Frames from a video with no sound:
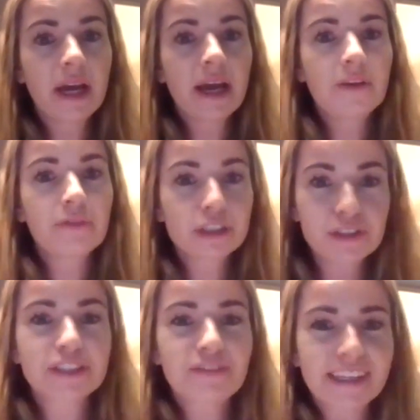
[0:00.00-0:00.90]
And this
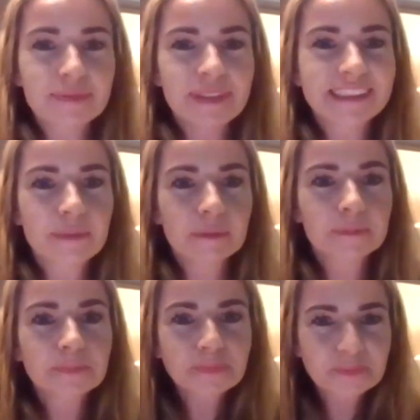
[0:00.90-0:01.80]
is it, isn't it?
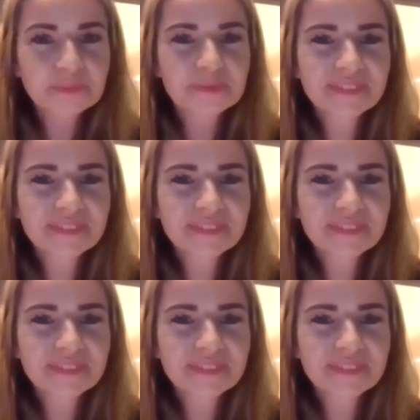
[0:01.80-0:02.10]
Yeah,